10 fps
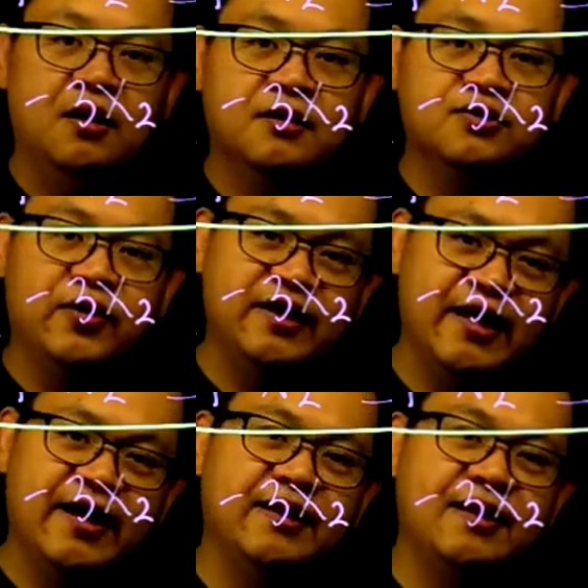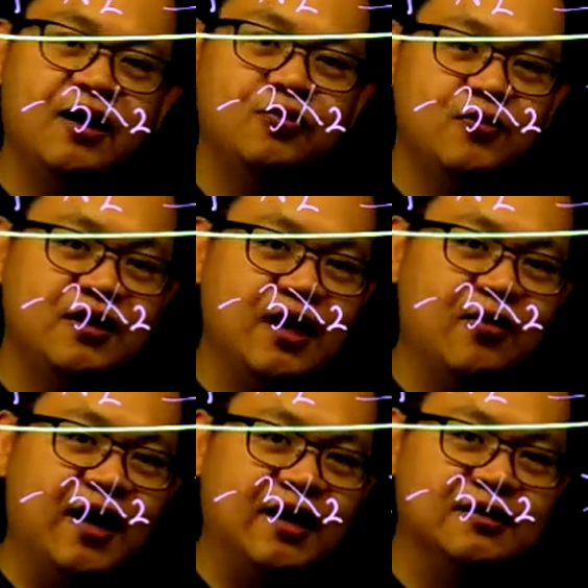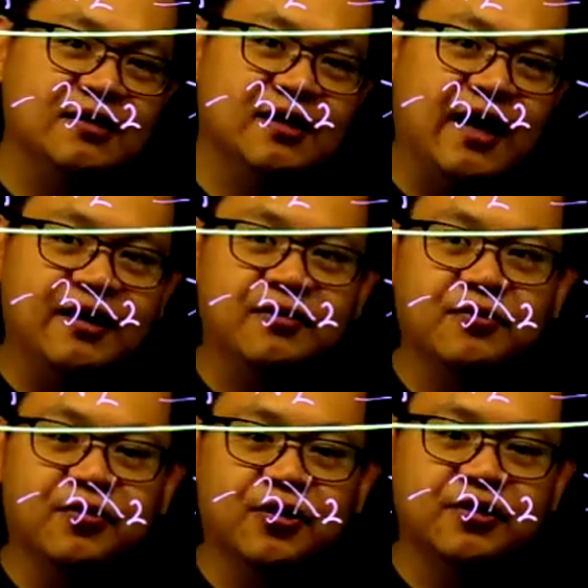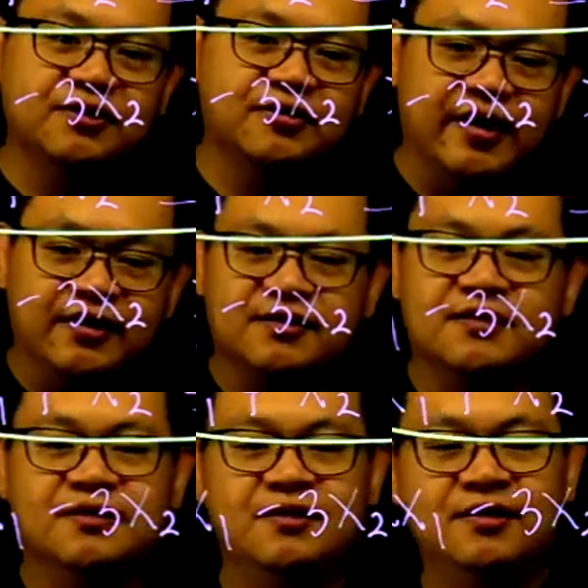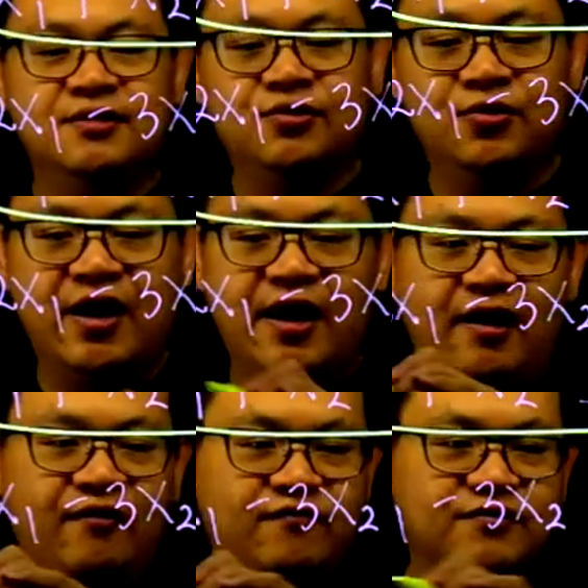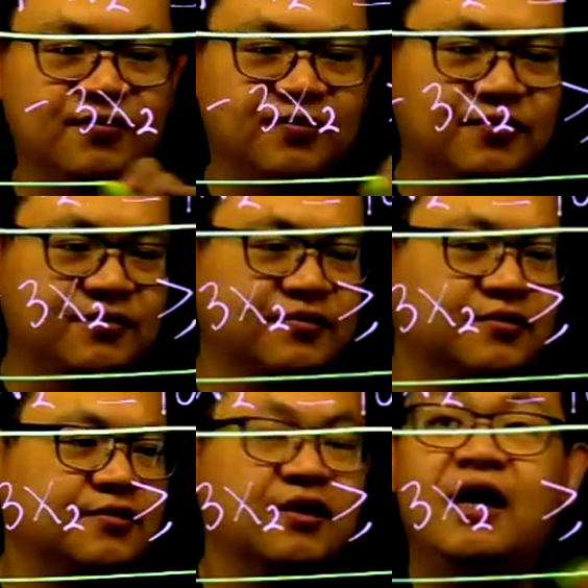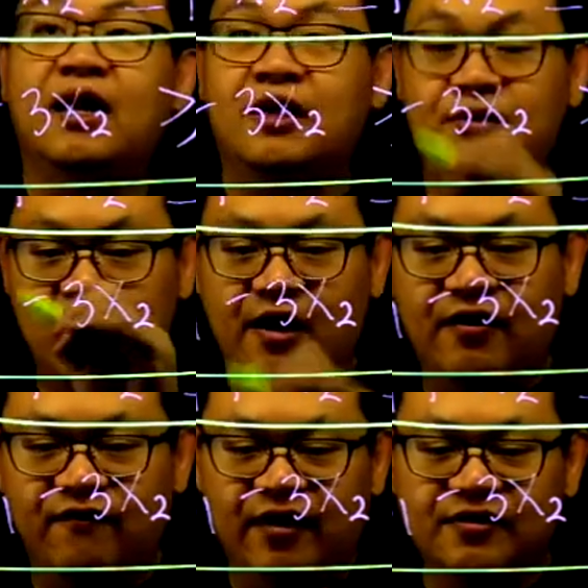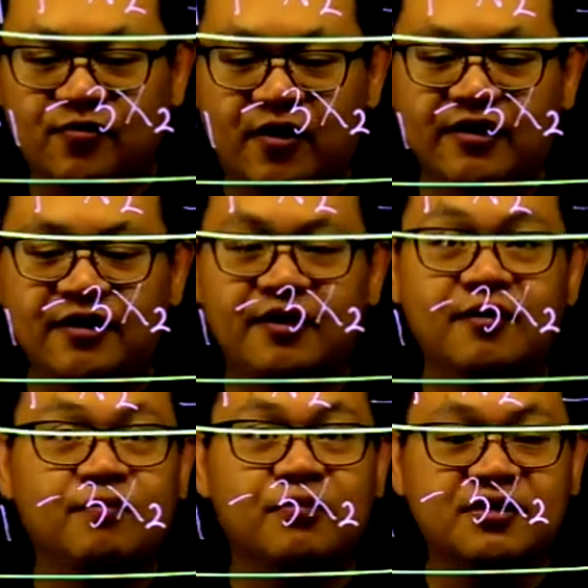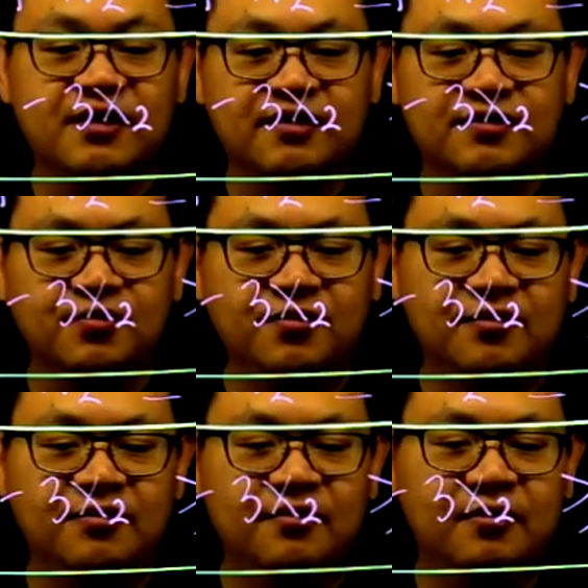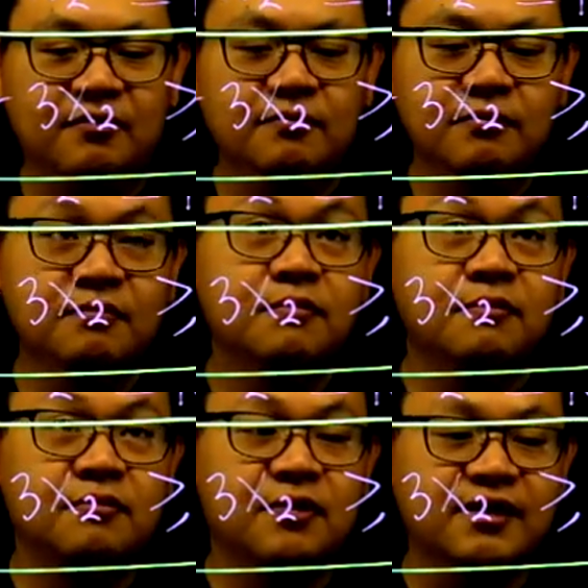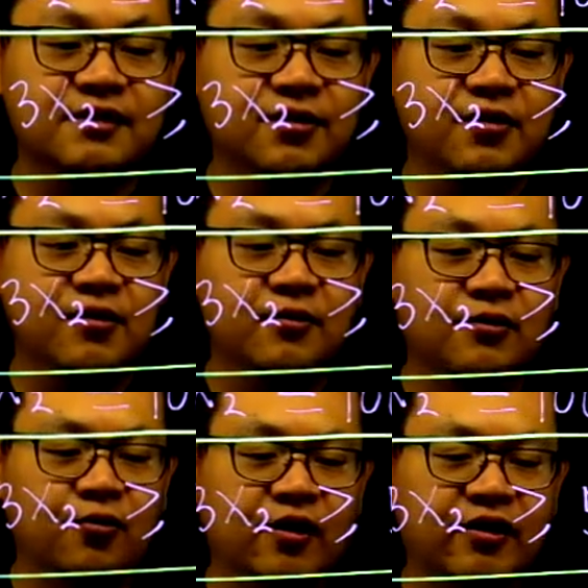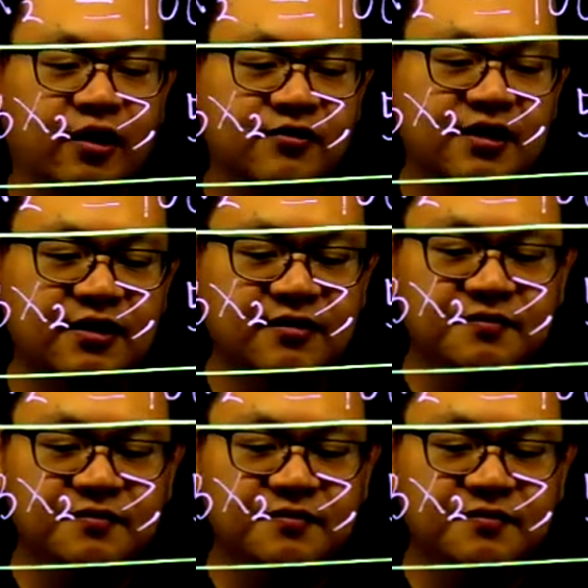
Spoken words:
So in the end, how do we now handle either or constraints? So you have x1 plus x2 less than or equal to 1000.